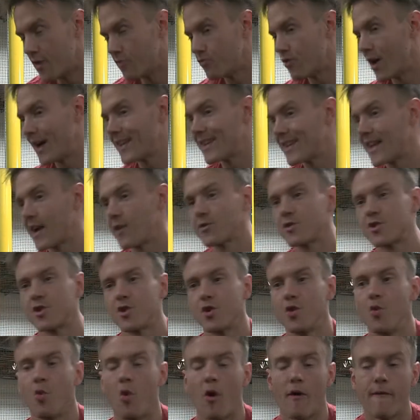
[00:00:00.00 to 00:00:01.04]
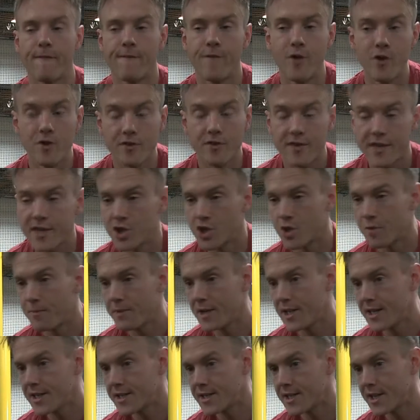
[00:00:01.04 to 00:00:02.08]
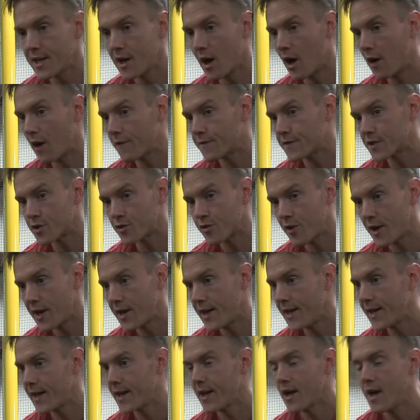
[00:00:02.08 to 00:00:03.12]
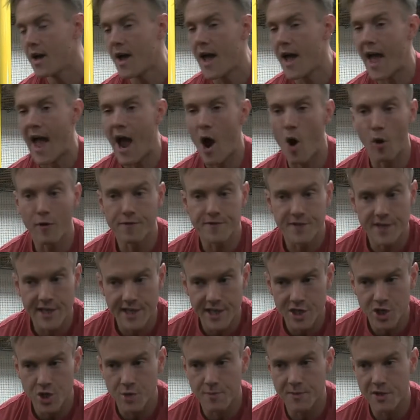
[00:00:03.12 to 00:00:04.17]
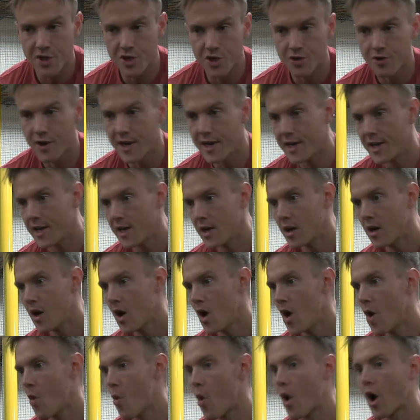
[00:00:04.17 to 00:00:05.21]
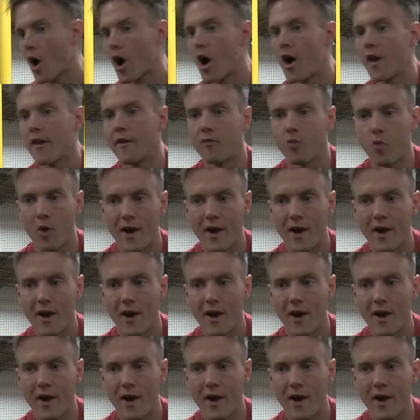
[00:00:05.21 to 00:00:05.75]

right down to what foods he should be eating after training, how often he should be training, what kind of